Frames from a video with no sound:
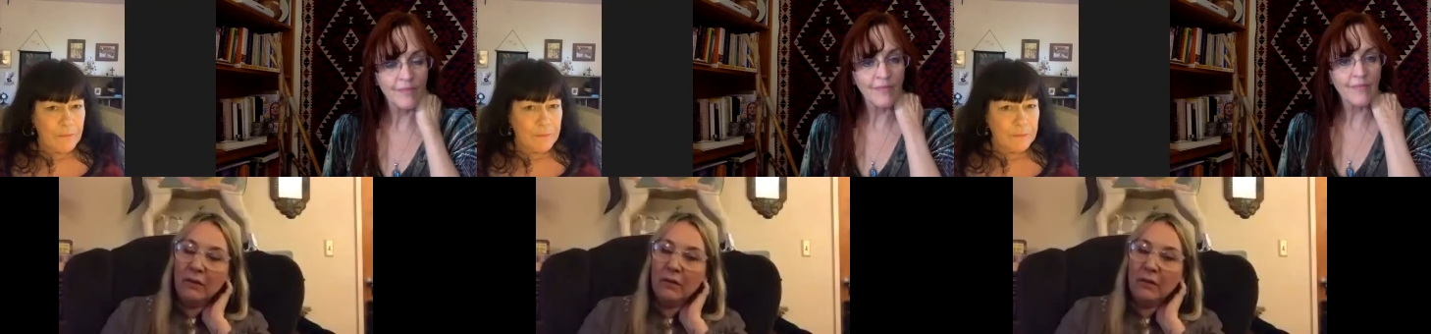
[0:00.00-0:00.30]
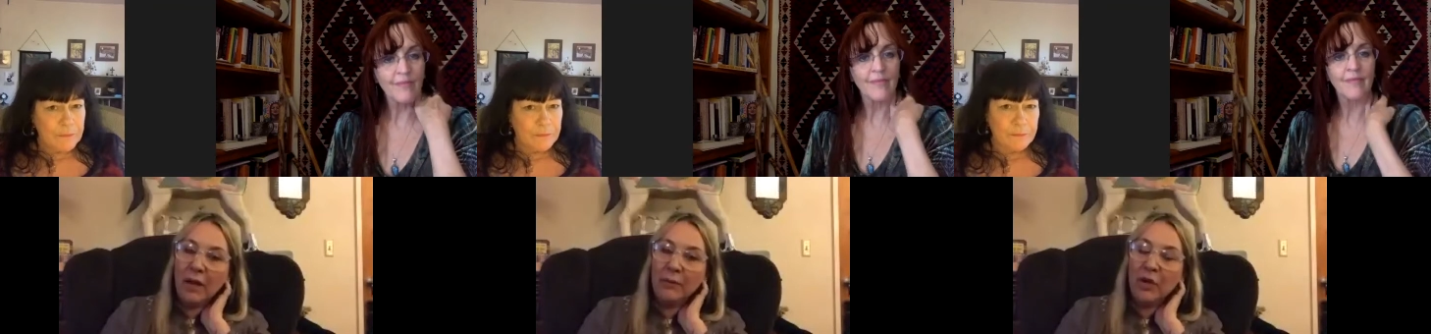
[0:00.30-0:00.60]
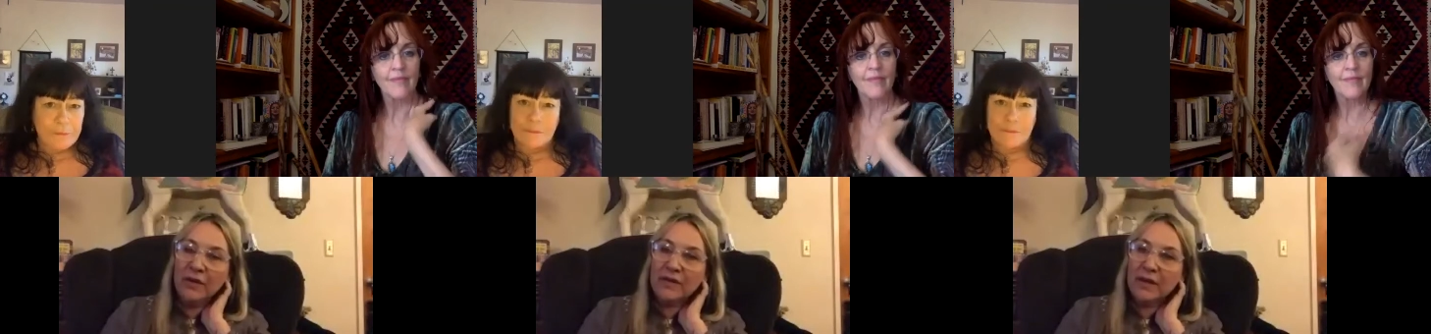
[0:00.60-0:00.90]
Speaker 1: I'm
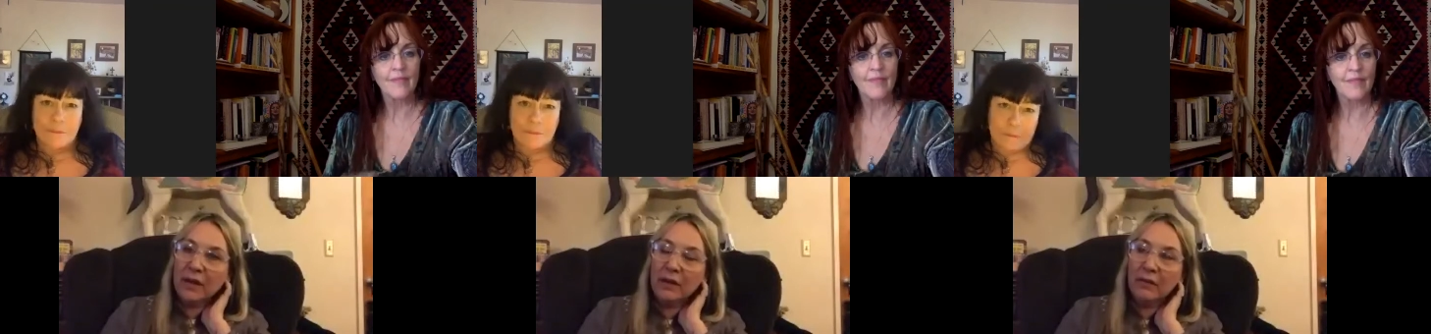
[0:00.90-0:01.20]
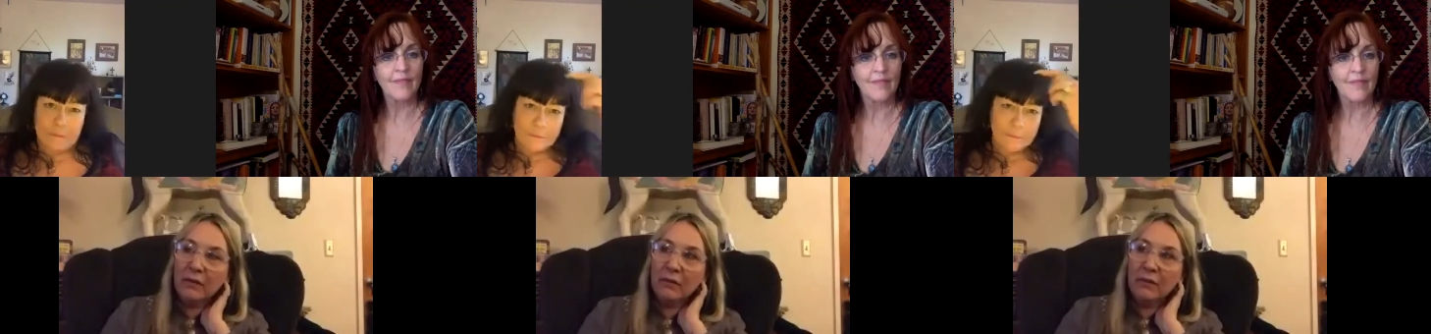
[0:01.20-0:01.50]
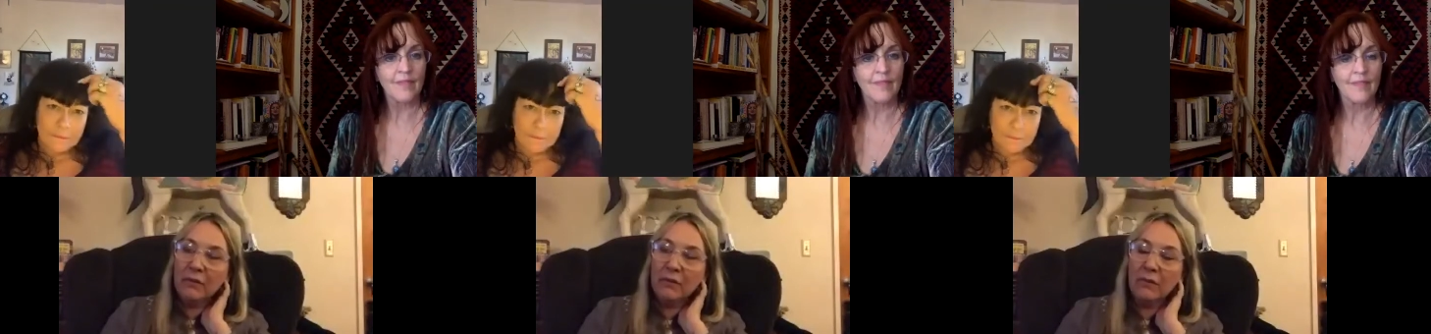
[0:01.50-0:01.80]
noticing
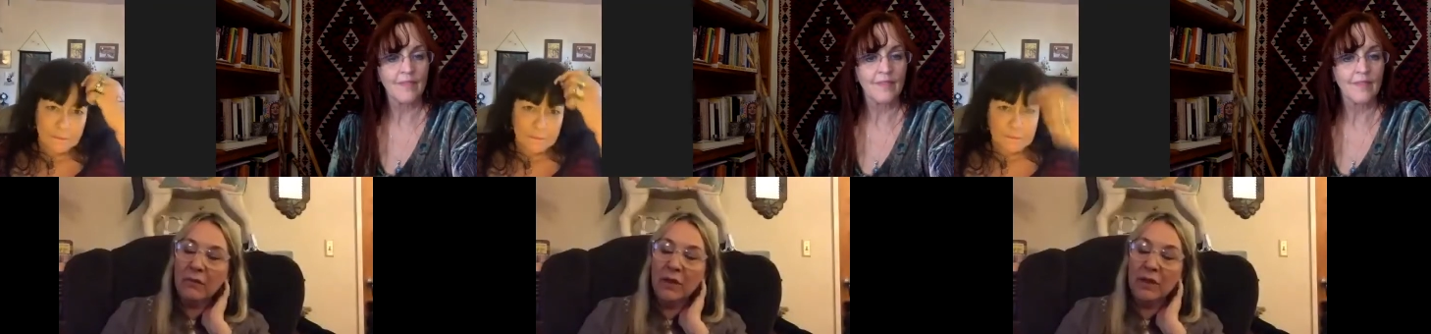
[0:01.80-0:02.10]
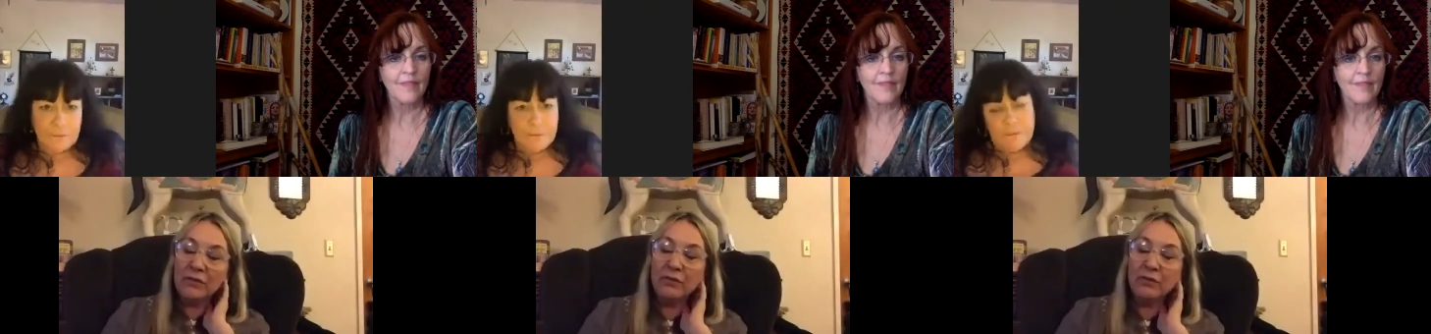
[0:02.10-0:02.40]
is really